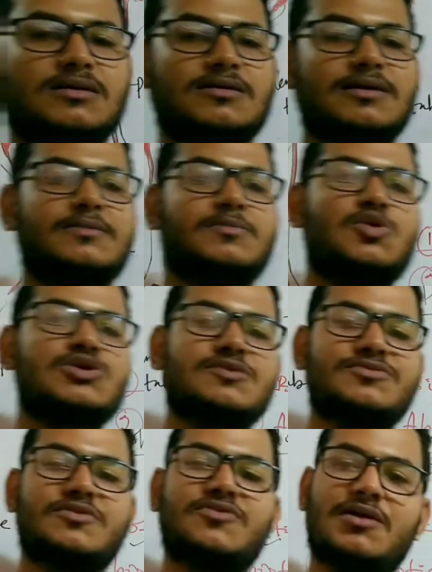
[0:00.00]
In most
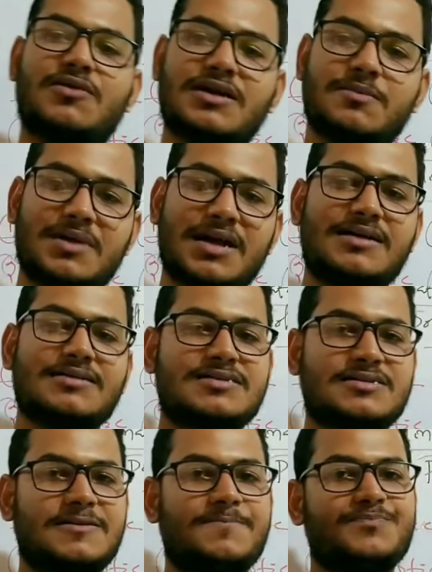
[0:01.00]
of the flowering
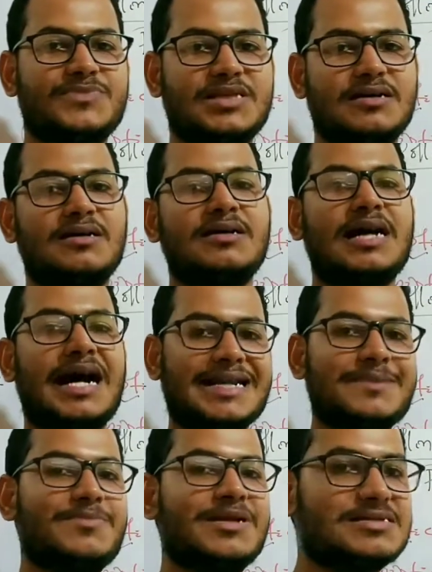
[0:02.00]
plants, the
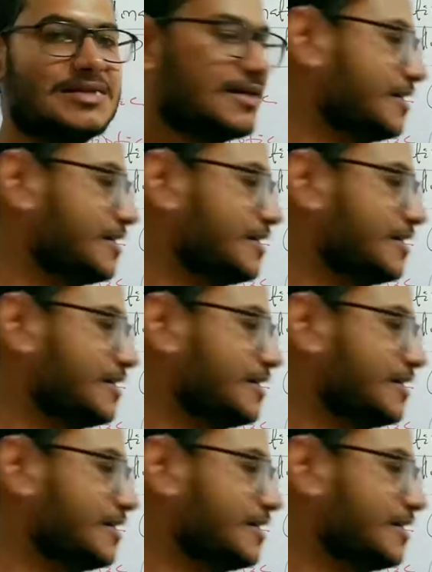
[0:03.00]
animals are